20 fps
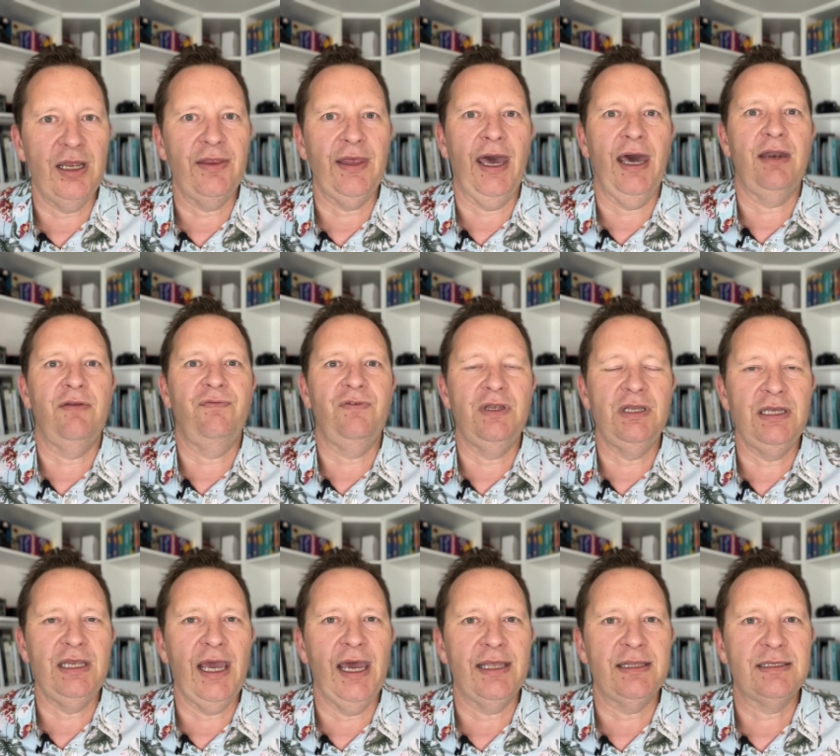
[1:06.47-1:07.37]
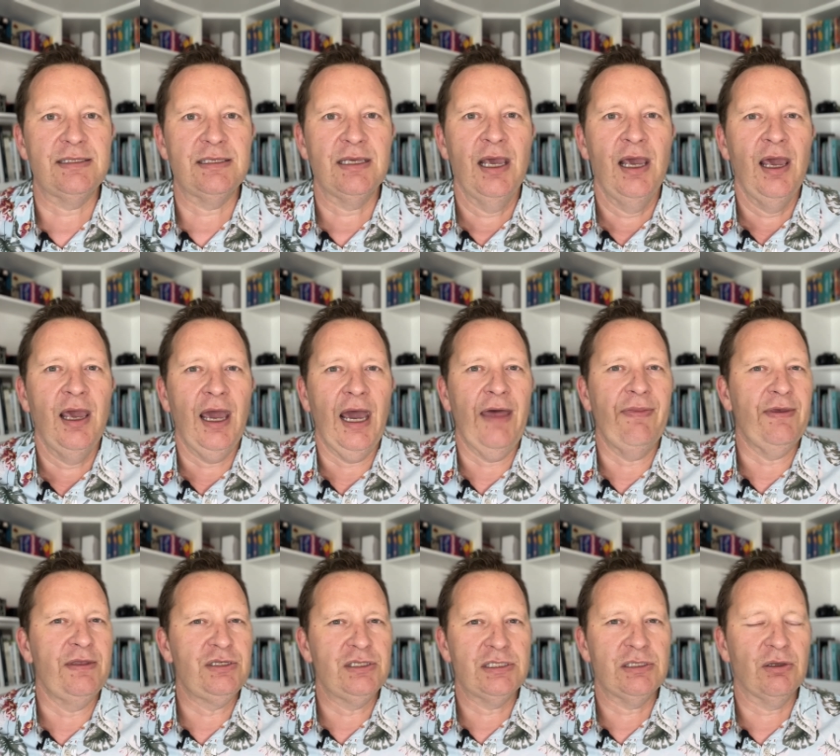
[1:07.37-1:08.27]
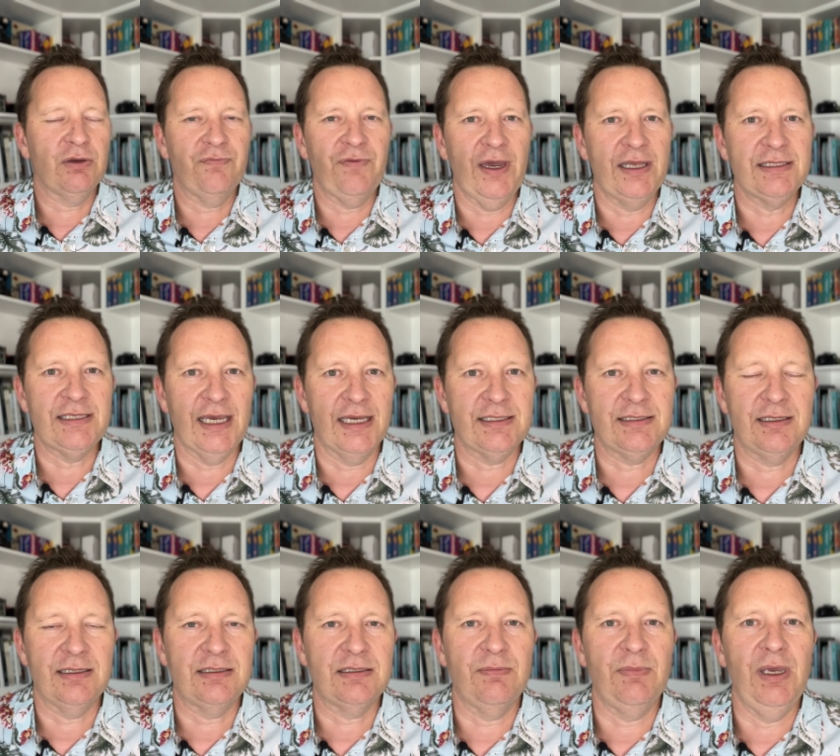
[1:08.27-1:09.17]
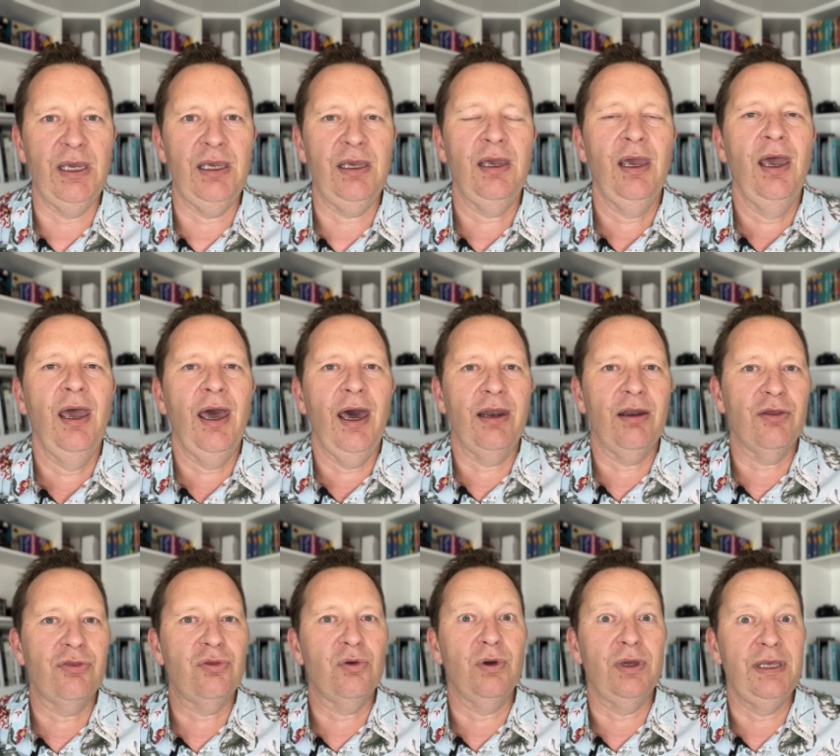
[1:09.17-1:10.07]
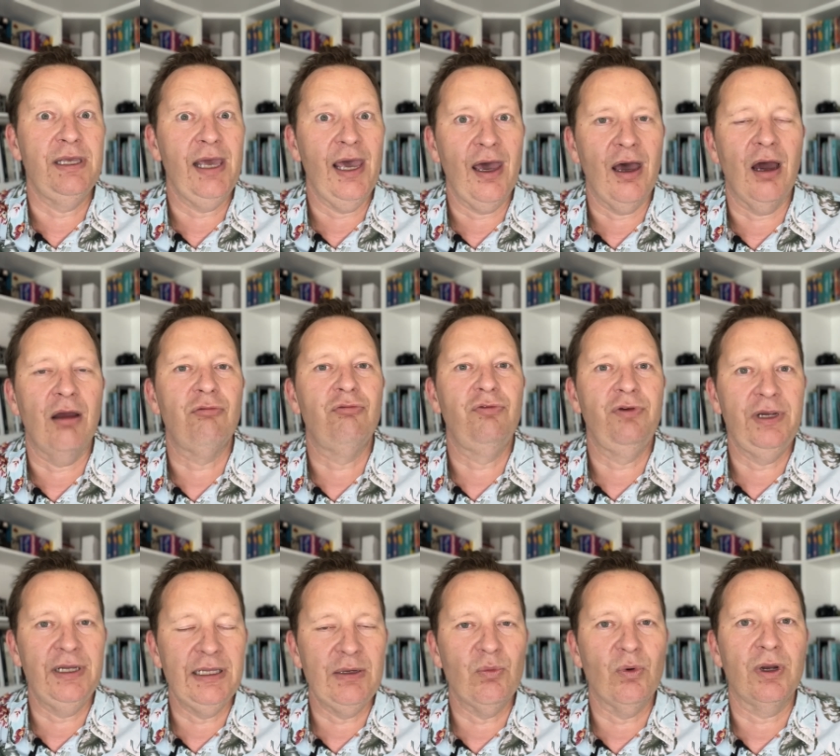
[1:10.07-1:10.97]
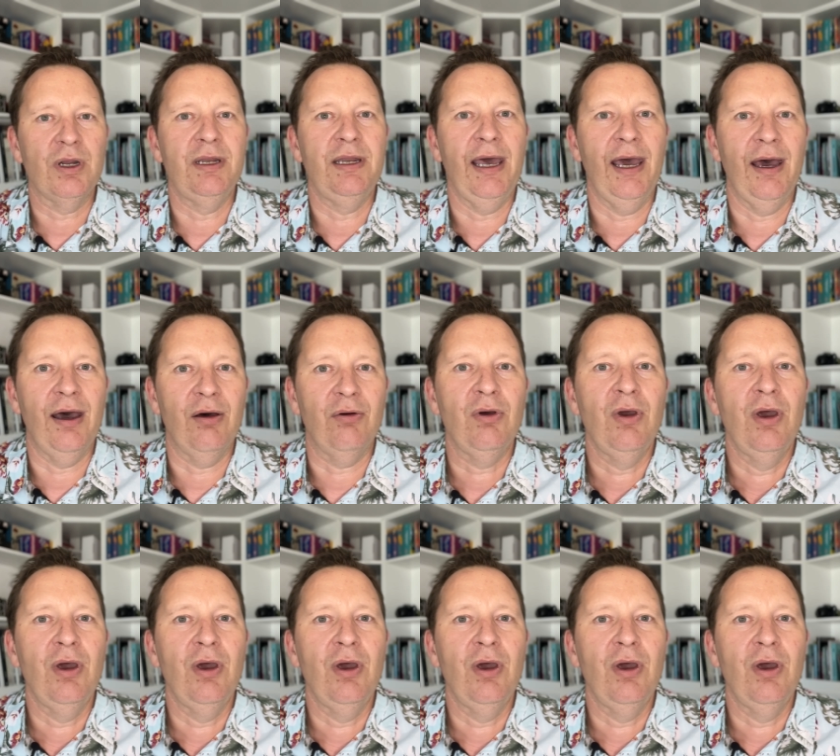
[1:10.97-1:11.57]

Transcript: they had vignettes, and they just looked fantastic to me. And I thought, yeah, I really want to now